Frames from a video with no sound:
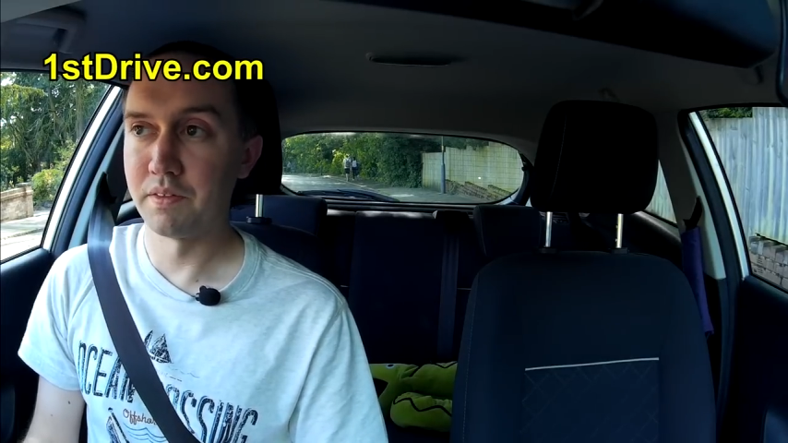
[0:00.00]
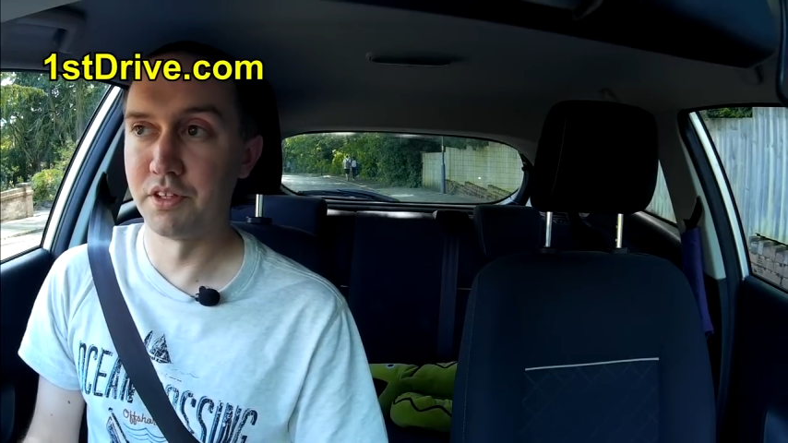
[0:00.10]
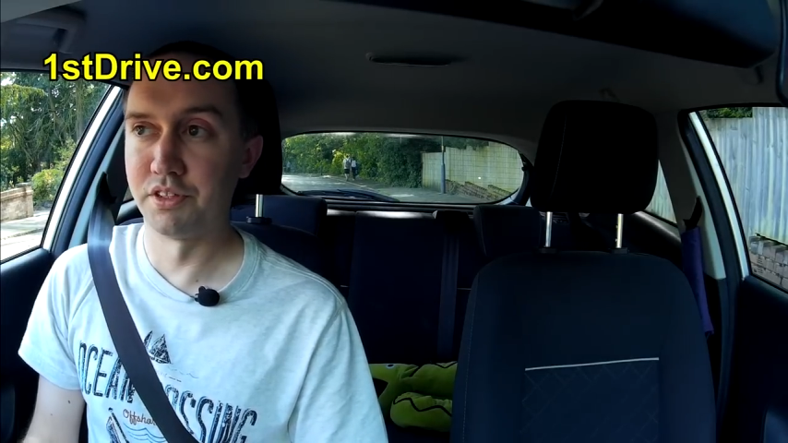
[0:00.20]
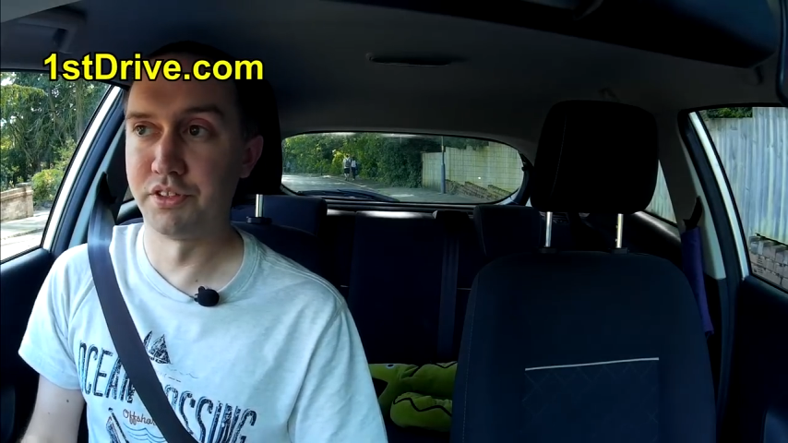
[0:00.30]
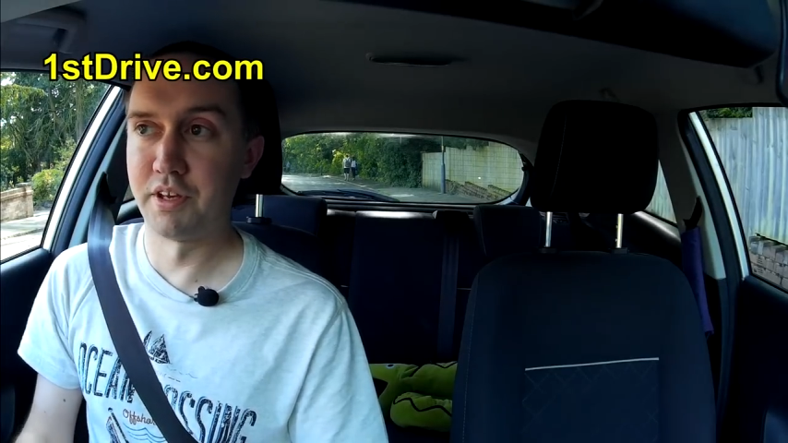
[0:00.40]

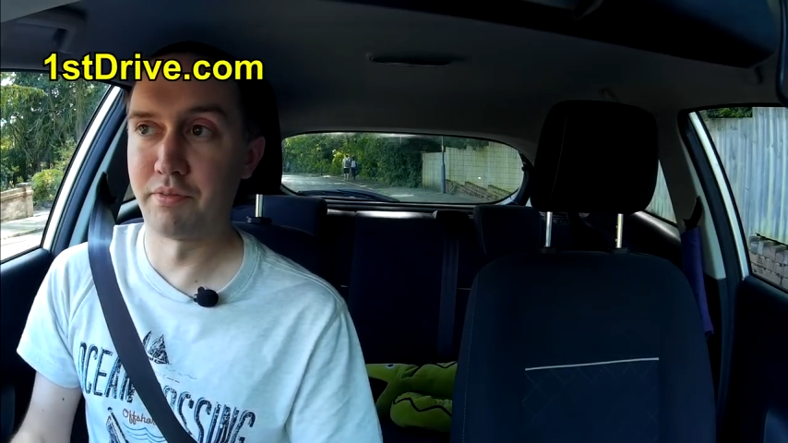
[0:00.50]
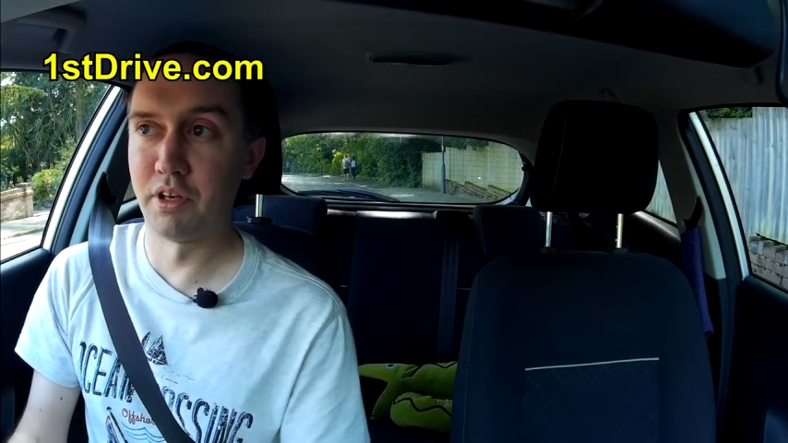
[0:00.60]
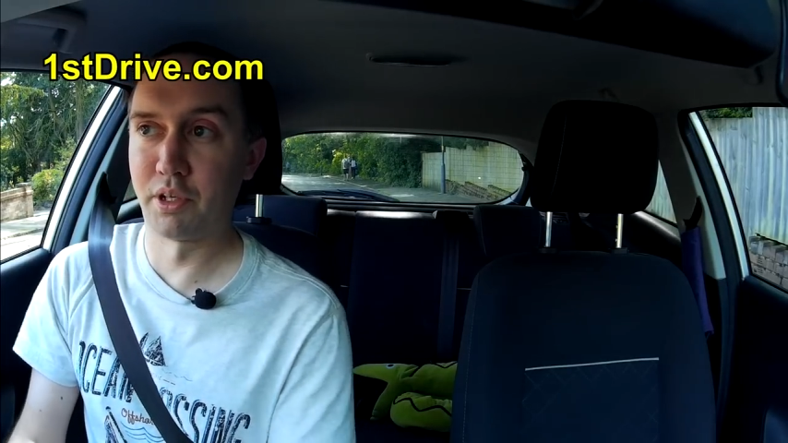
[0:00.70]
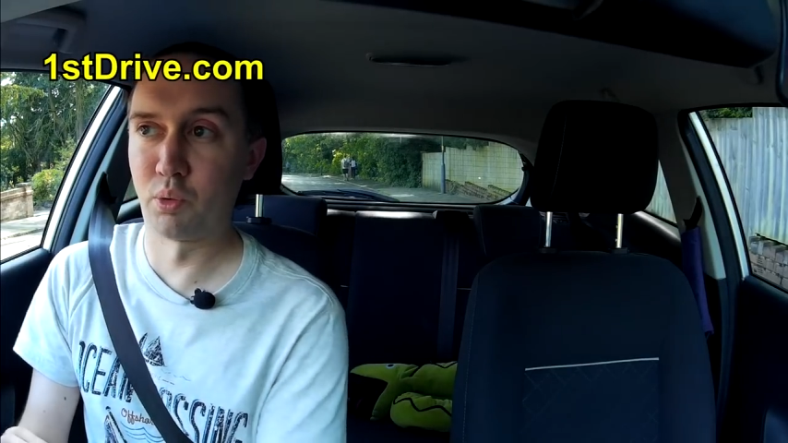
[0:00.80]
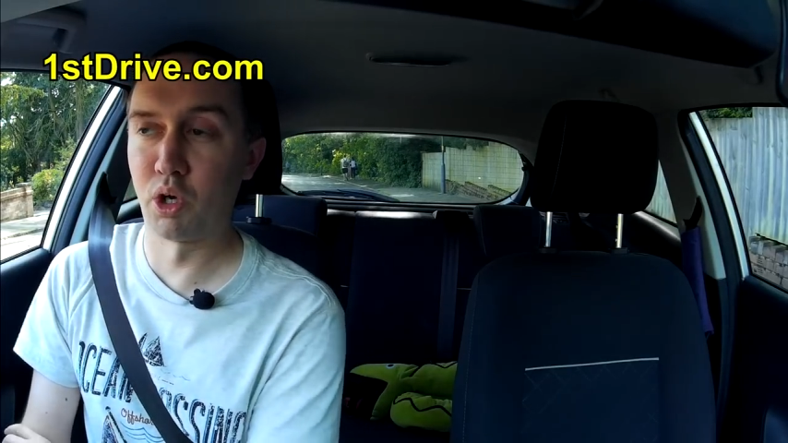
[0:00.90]
This is
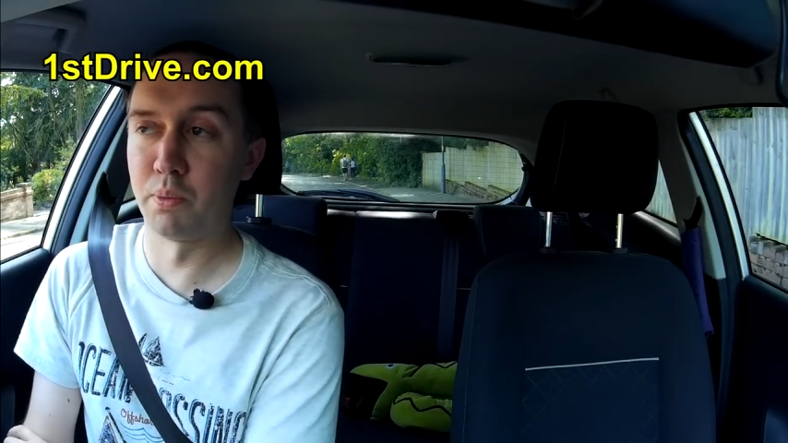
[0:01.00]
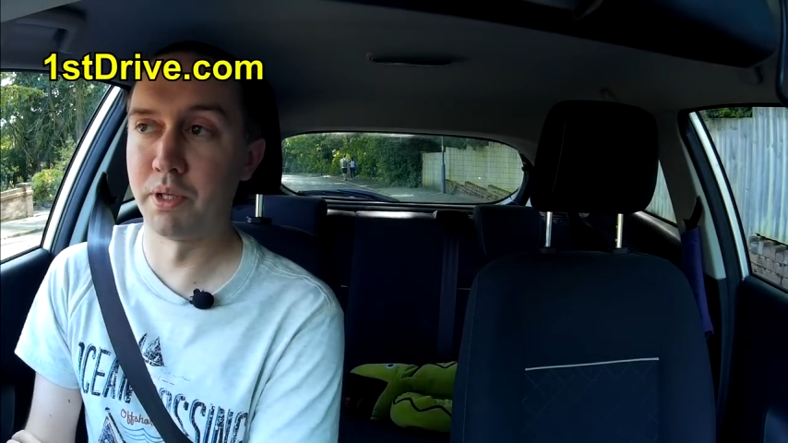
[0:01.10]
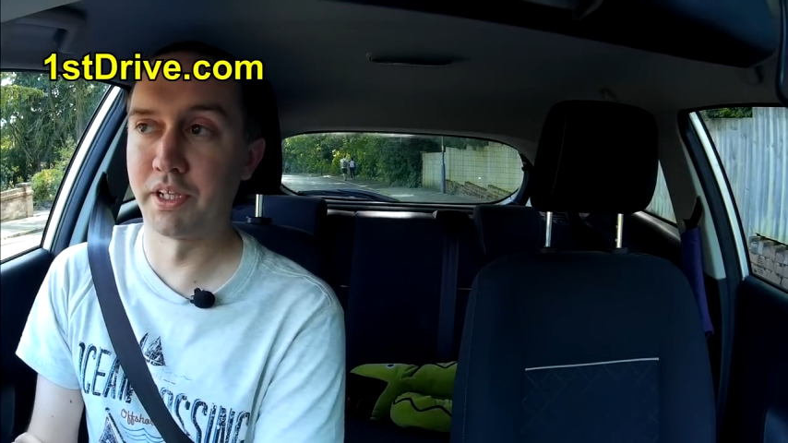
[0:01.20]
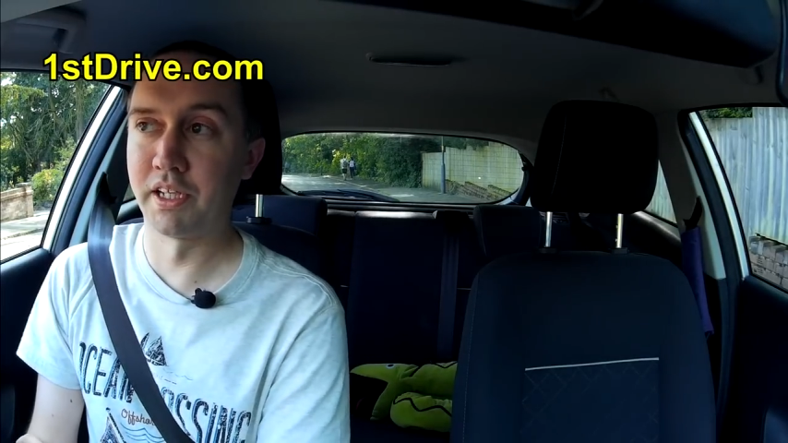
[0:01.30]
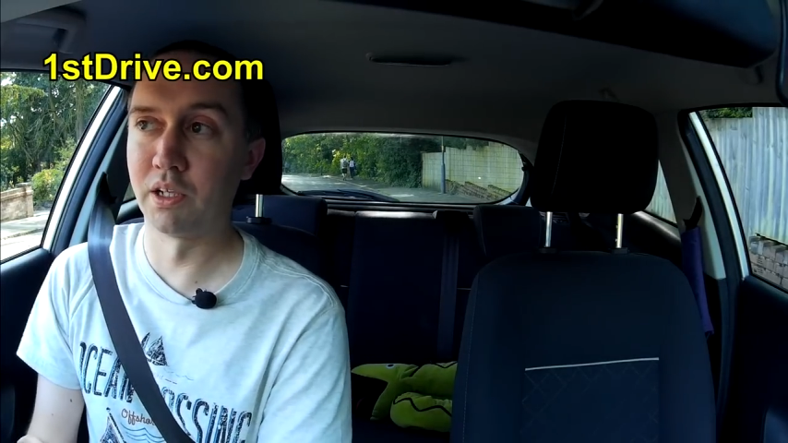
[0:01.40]
definitely quite a
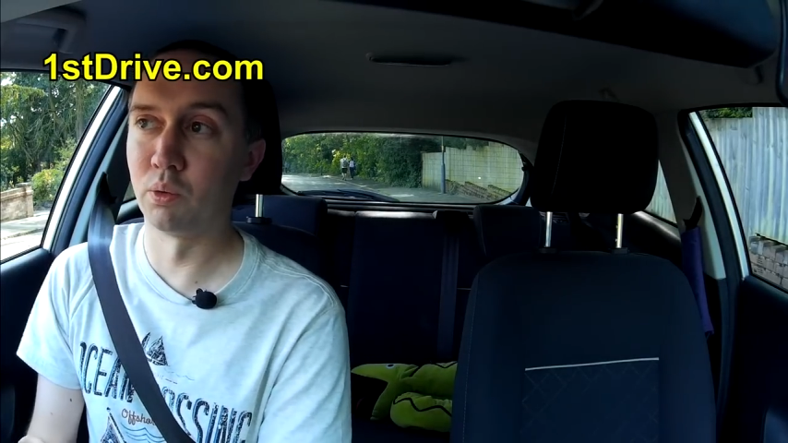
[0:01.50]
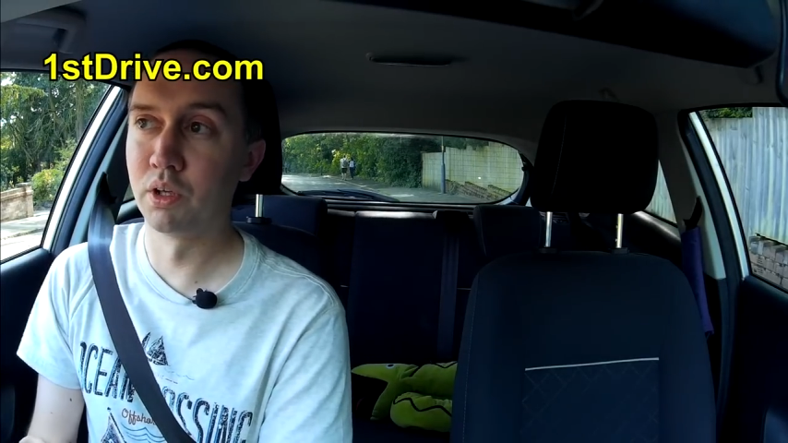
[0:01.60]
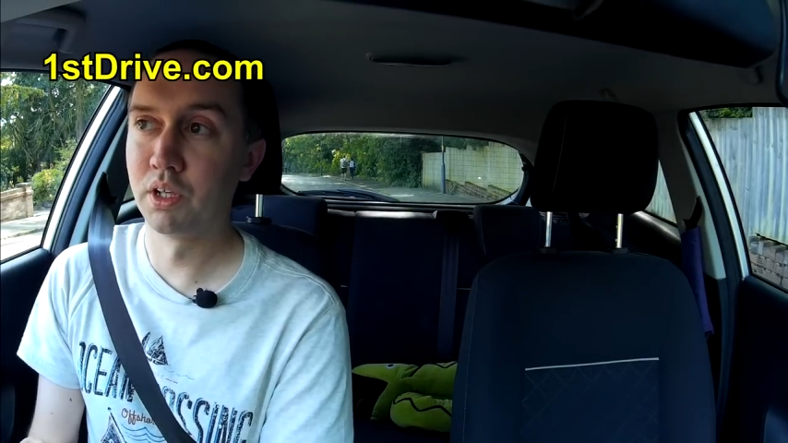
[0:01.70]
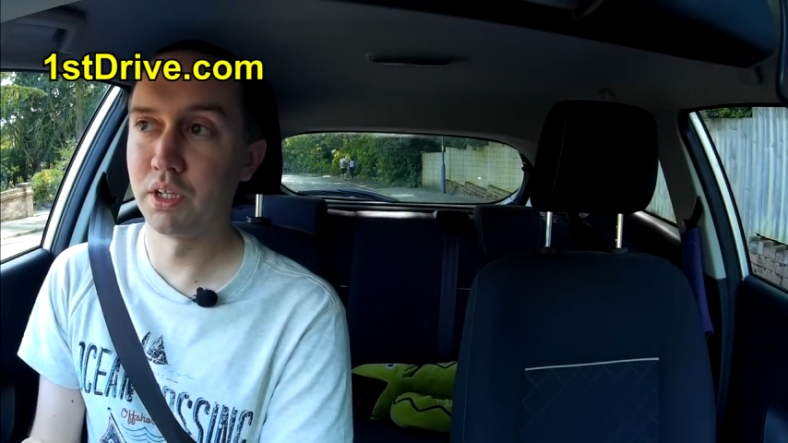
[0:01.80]
big hill.